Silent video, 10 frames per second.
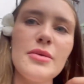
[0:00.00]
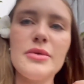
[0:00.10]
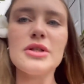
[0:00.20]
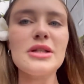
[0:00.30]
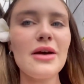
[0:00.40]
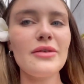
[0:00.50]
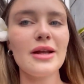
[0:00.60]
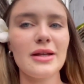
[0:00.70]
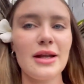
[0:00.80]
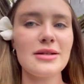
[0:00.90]
we were just having
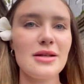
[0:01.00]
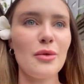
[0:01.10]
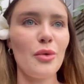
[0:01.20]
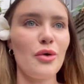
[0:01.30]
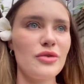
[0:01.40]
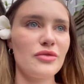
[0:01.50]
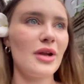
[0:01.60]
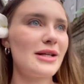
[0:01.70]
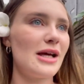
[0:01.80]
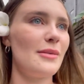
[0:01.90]
like a nice little walk
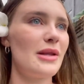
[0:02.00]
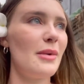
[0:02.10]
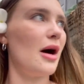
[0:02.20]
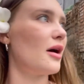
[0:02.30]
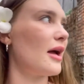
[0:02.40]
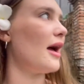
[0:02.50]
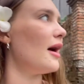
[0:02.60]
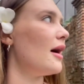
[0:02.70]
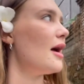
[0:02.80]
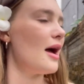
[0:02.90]
like down by the market
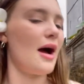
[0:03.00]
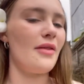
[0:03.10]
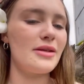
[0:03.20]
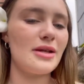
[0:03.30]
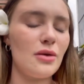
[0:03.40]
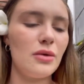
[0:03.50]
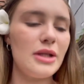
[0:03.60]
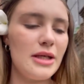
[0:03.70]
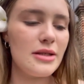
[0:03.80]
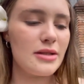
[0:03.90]
and there's like all
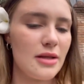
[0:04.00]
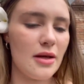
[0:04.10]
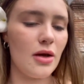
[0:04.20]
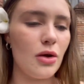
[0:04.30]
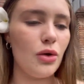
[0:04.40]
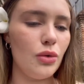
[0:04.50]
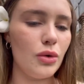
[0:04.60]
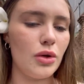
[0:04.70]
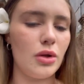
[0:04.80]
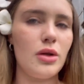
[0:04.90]
these
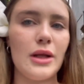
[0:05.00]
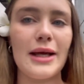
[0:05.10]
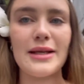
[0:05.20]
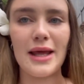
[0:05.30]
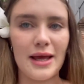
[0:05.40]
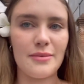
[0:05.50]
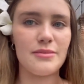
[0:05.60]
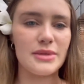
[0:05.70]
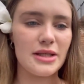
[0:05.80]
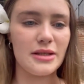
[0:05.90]
cool like
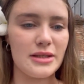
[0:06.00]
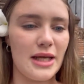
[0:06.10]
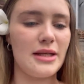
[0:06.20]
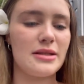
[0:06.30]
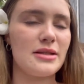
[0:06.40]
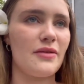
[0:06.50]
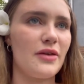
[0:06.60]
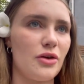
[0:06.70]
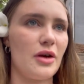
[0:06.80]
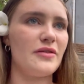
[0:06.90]
names and dates and stuff
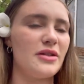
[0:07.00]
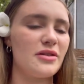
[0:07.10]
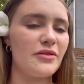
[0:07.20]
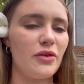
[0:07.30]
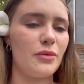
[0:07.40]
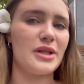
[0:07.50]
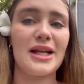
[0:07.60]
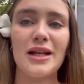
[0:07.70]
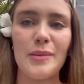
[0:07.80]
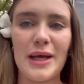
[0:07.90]
engraved into the floor with
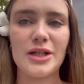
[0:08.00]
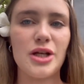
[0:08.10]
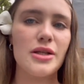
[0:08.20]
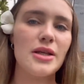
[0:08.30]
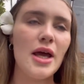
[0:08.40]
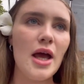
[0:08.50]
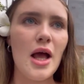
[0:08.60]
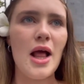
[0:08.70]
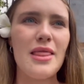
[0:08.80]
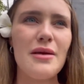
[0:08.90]
like little pictures.
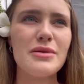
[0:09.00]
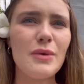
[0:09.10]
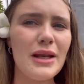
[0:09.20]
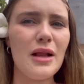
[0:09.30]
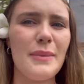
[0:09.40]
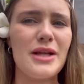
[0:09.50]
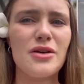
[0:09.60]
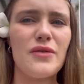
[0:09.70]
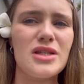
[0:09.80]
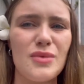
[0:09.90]
There was one little picture
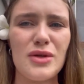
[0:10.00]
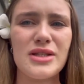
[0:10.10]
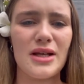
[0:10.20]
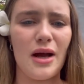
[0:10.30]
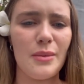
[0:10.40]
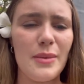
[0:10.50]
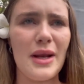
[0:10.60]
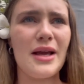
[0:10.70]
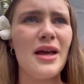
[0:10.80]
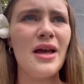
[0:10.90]
of a swastika and we were
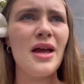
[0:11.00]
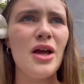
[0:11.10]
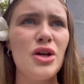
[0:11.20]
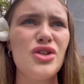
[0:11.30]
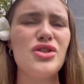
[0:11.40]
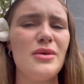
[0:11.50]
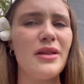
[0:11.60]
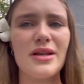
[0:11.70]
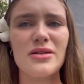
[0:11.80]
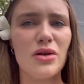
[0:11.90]
like, surely
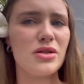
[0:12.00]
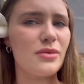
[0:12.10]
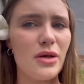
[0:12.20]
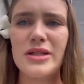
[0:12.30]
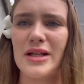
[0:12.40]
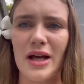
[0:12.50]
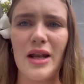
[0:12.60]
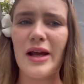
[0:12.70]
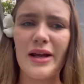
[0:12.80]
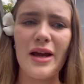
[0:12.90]
that's not a swastika,
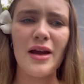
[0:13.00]
like